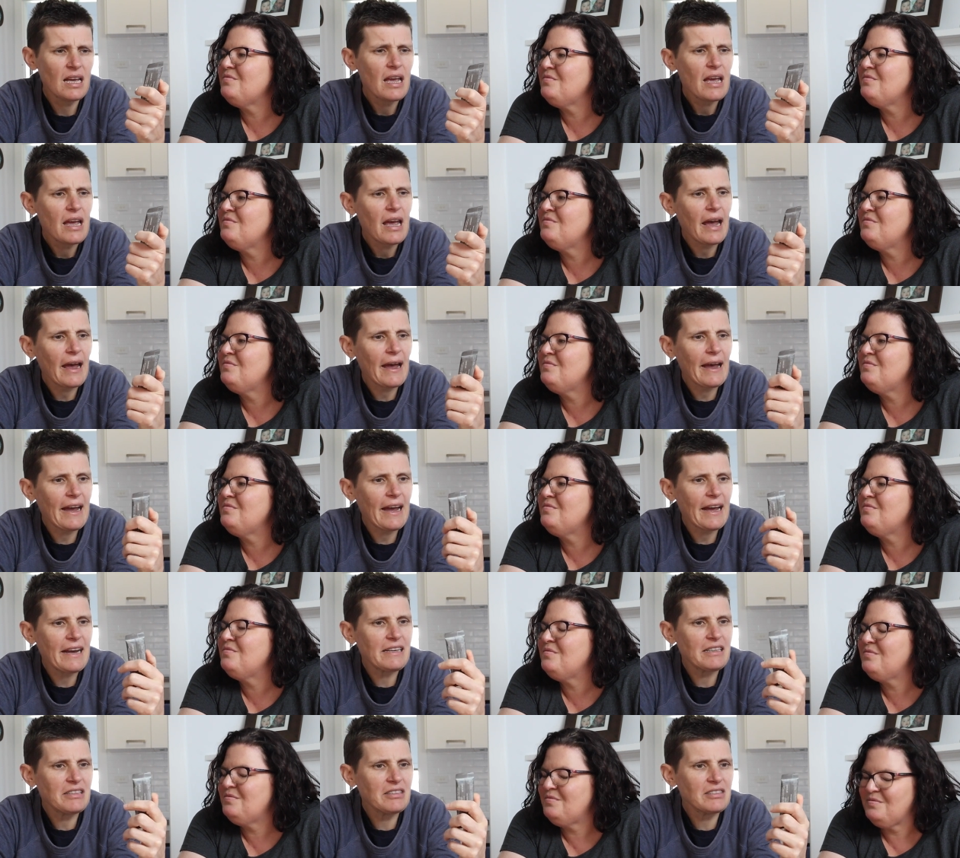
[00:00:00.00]
Speaker 1: Mm-hmm.
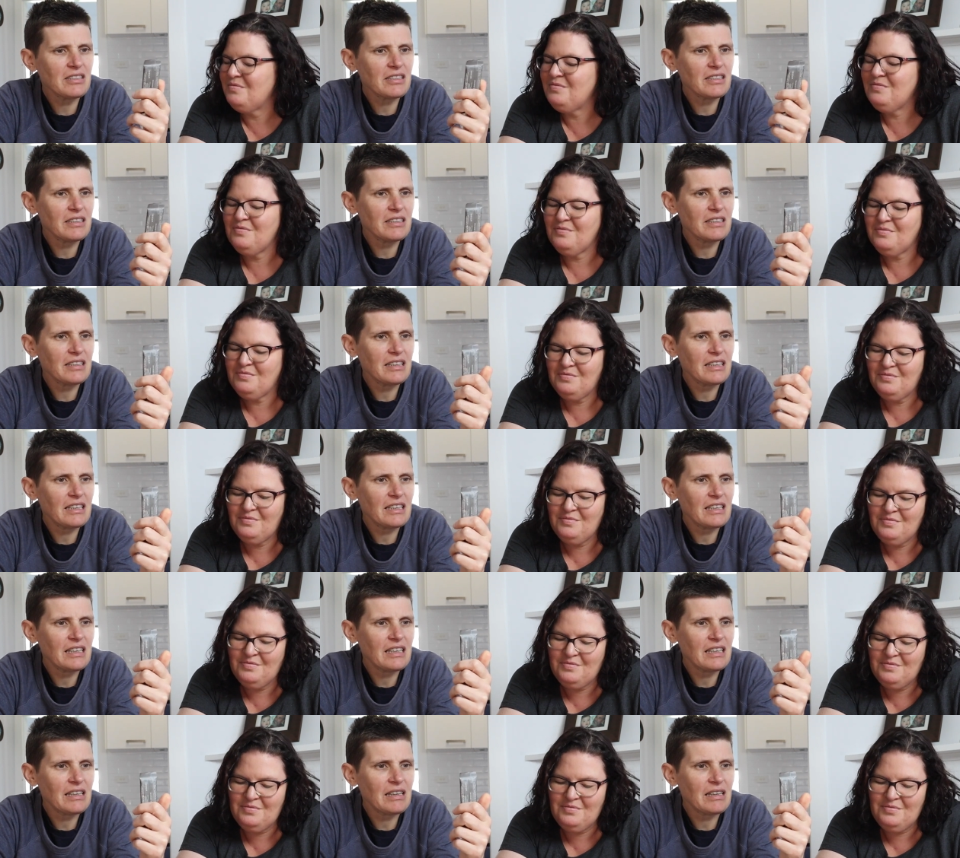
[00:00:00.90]
And
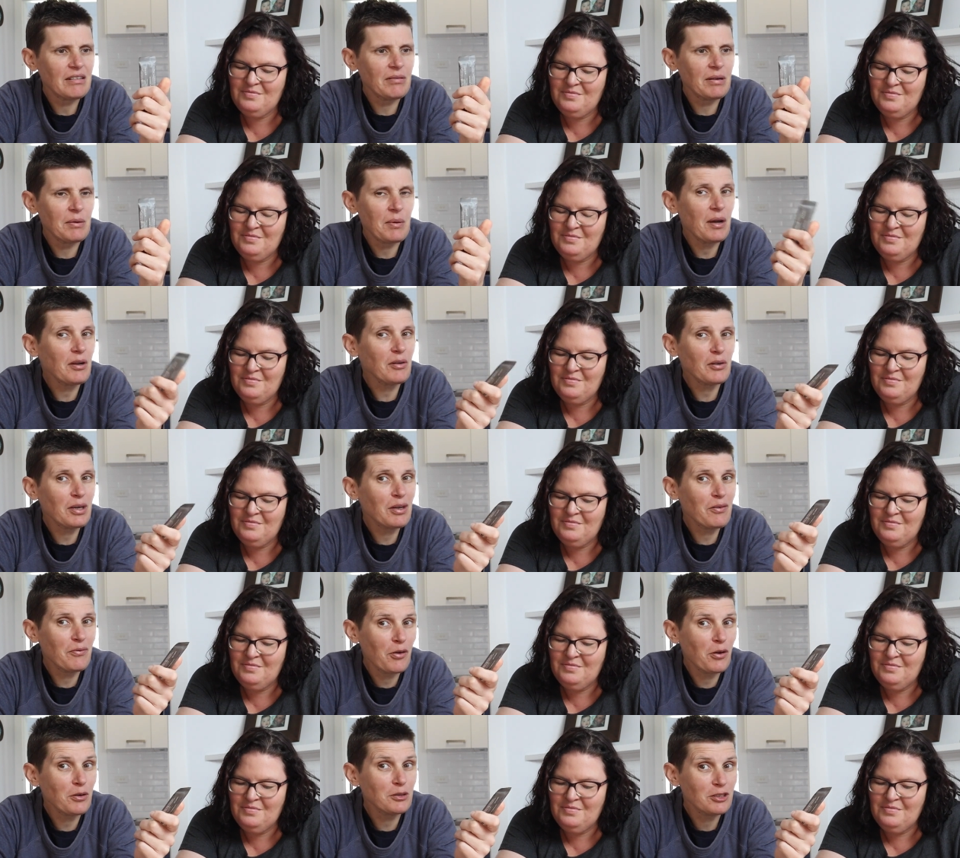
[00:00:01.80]
we weren't
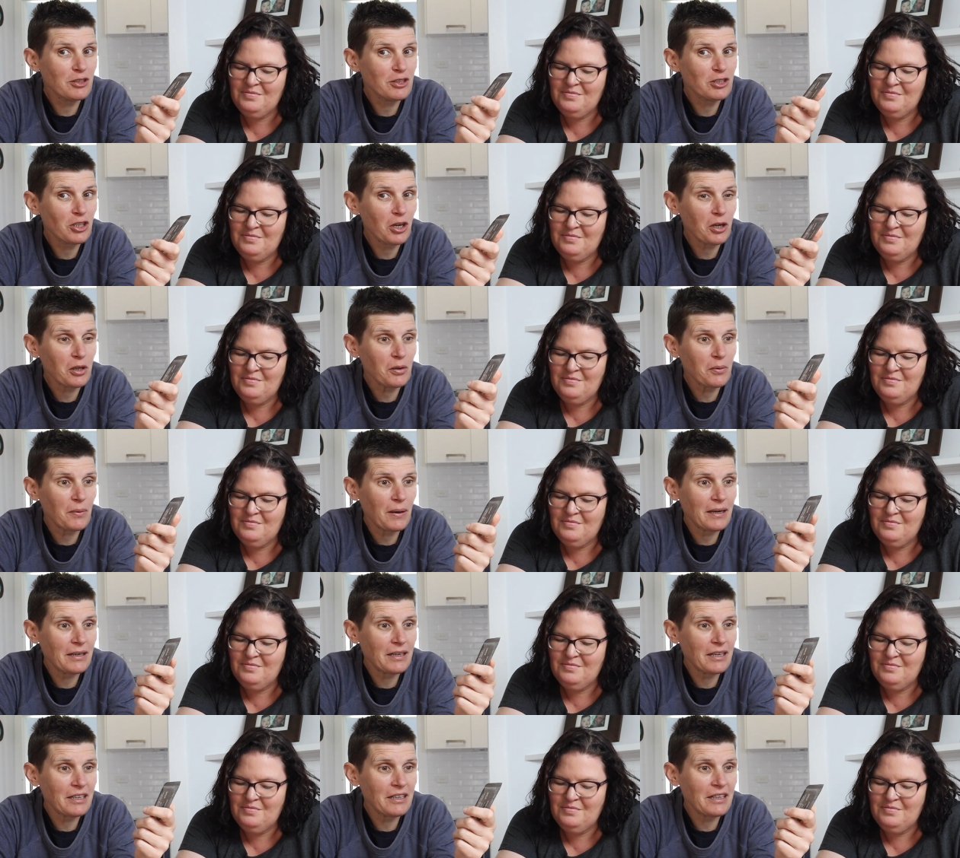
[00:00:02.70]
looking forward to the chocolate
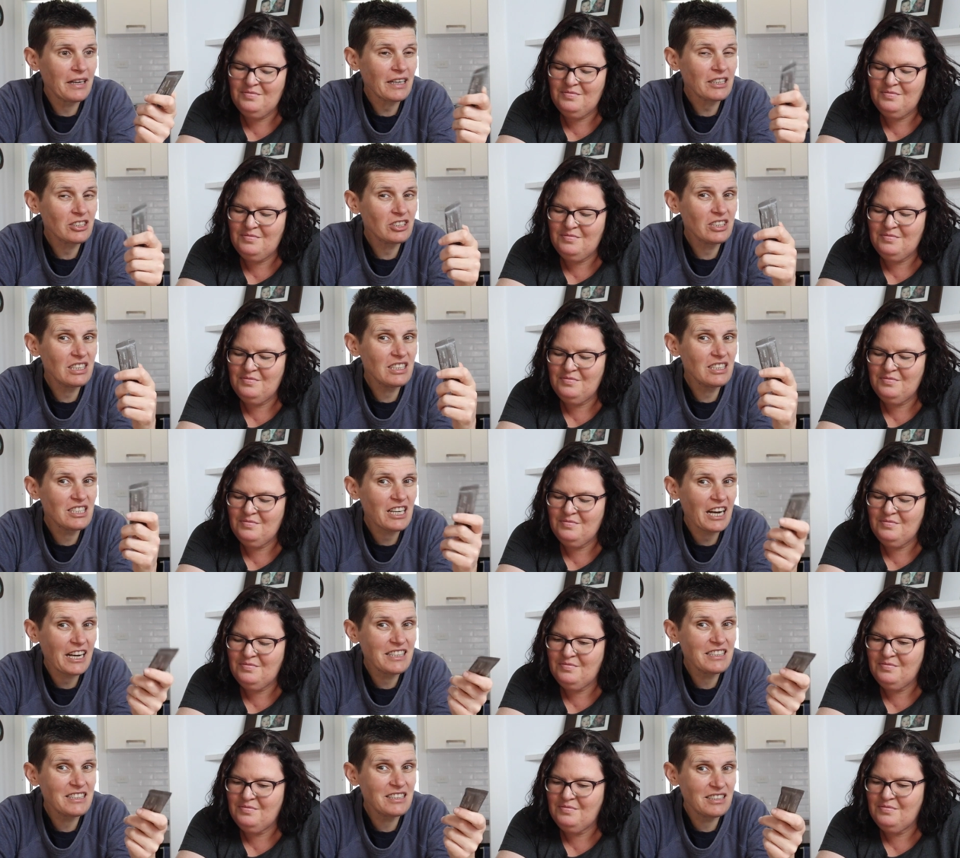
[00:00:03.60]
one, and it actually
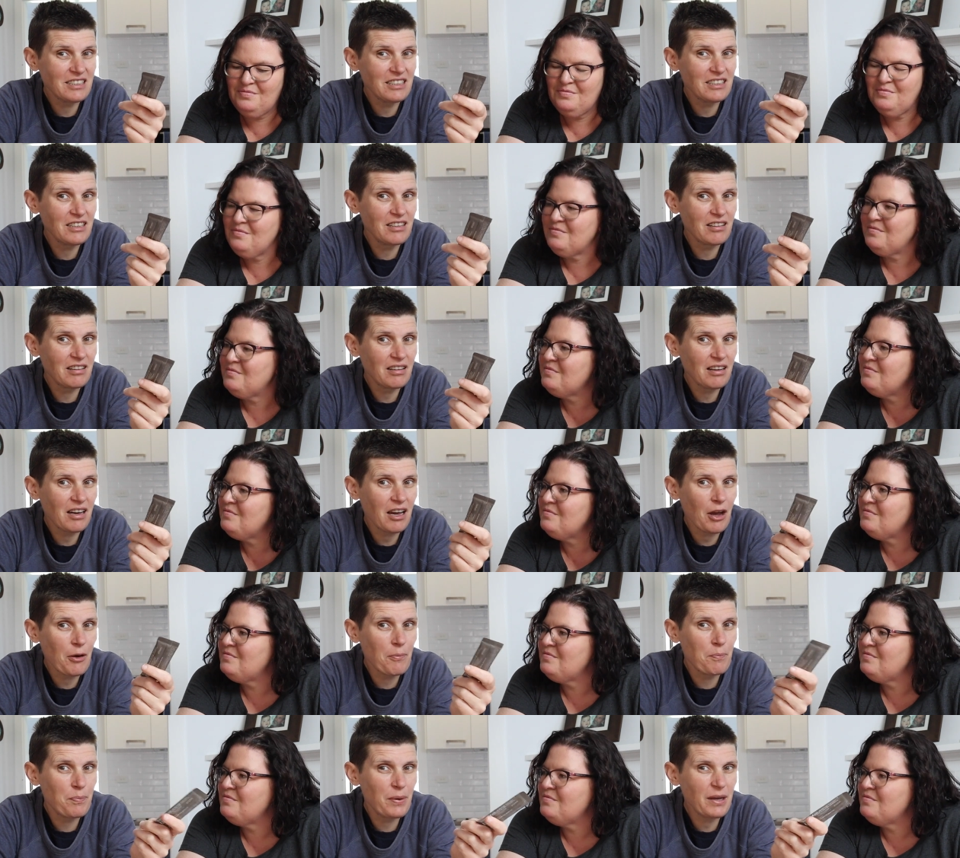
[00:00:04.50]
tasted
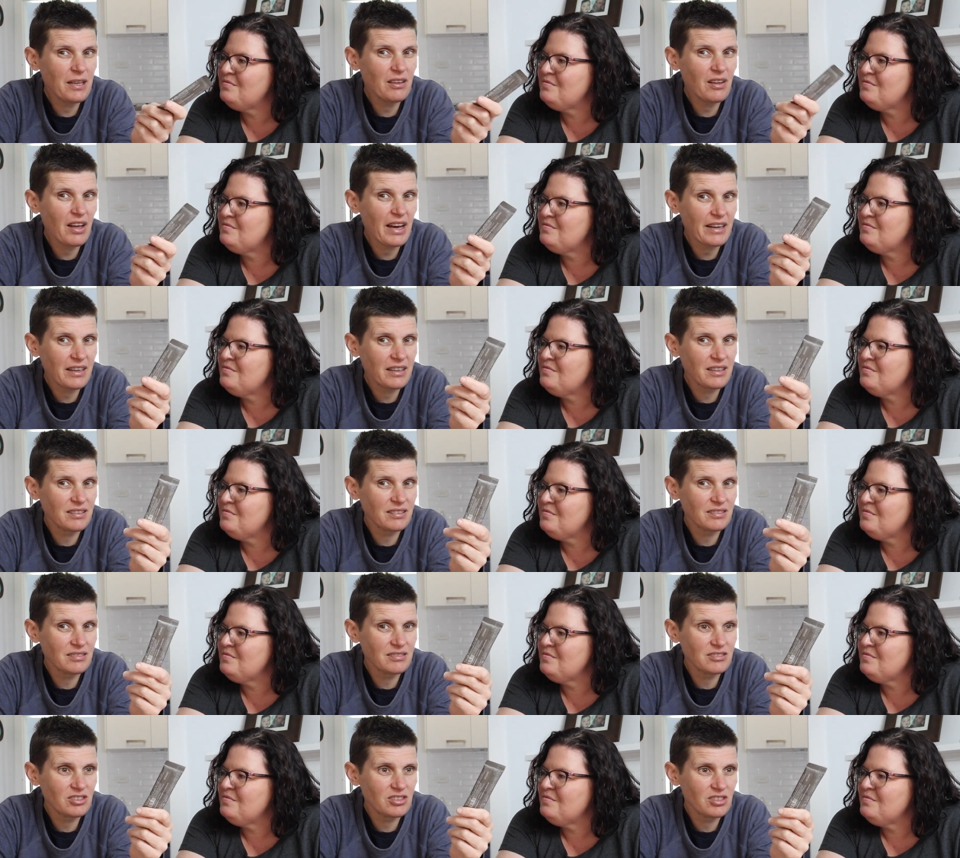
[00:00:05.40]
a bit like
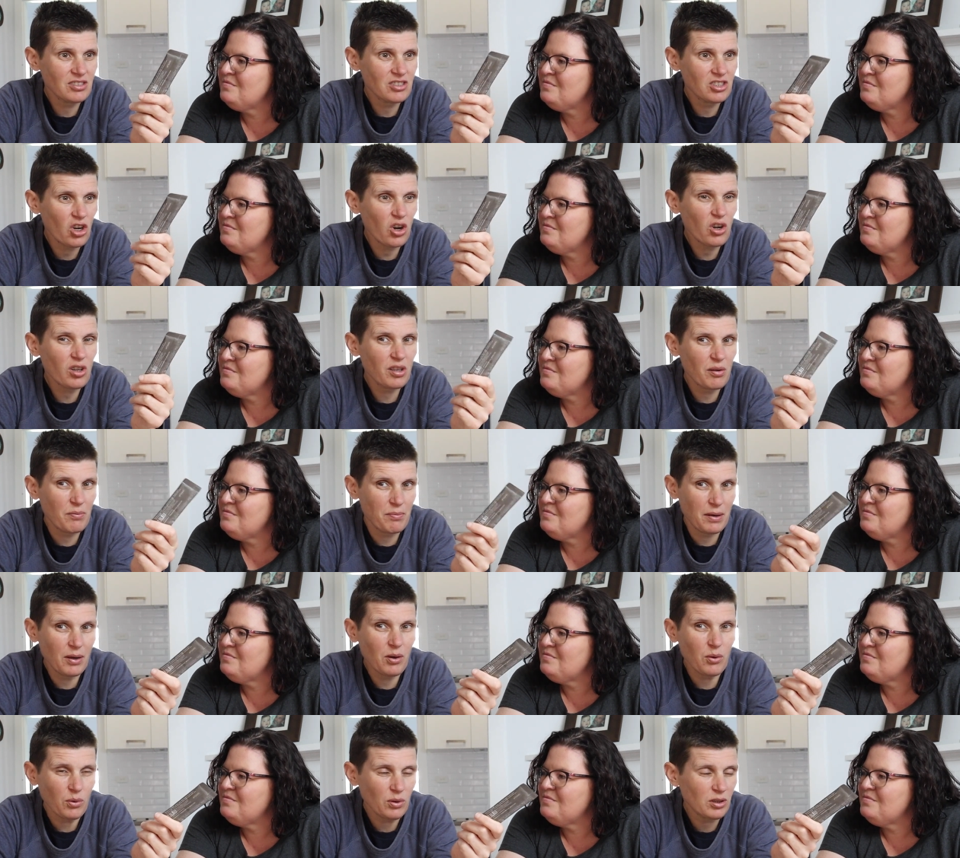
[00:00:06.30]
chocolate
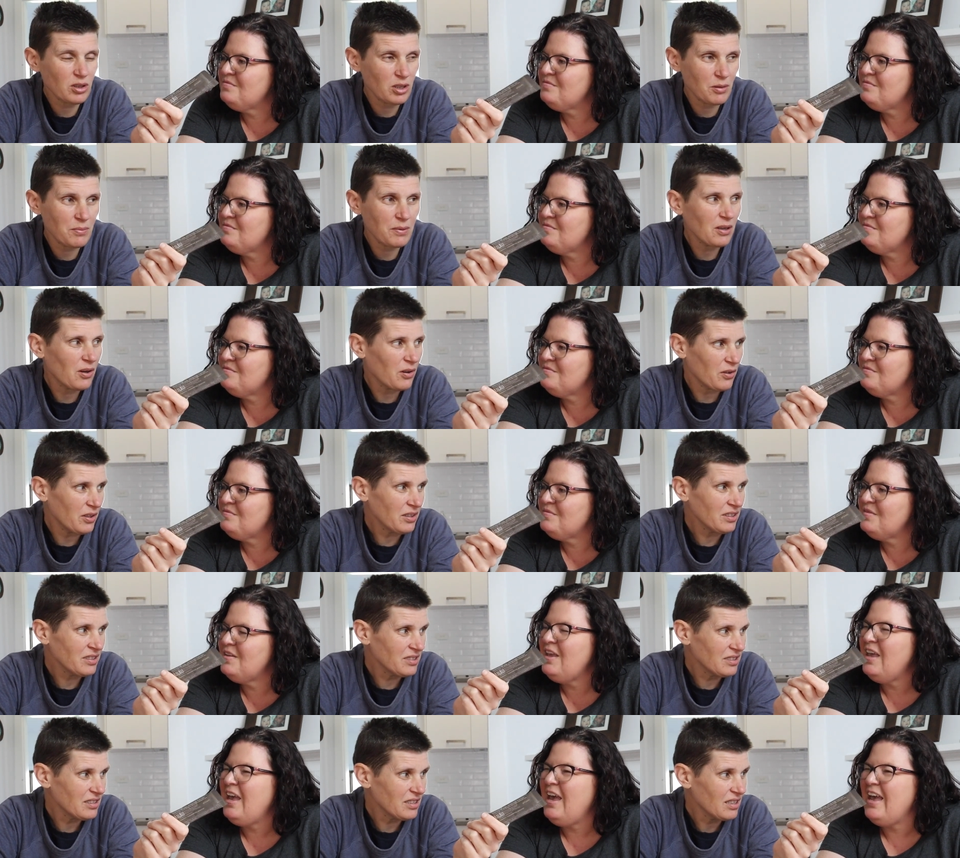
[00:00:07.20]
milk, to be
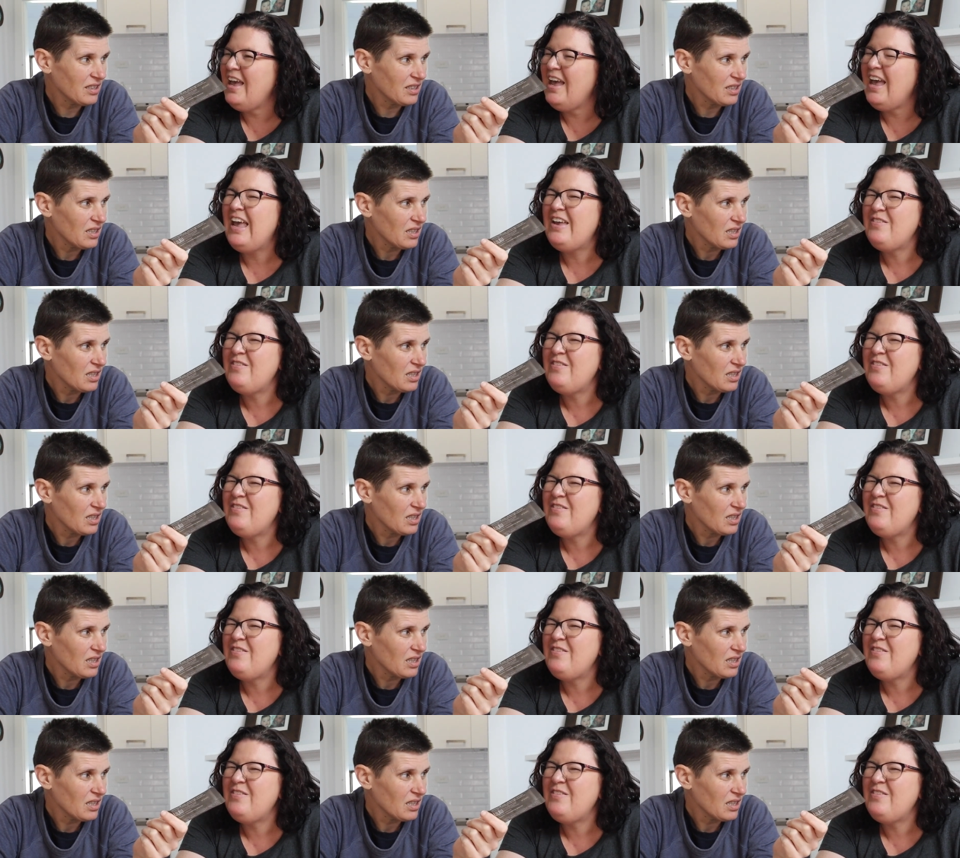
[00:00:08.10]
honest. Yeah,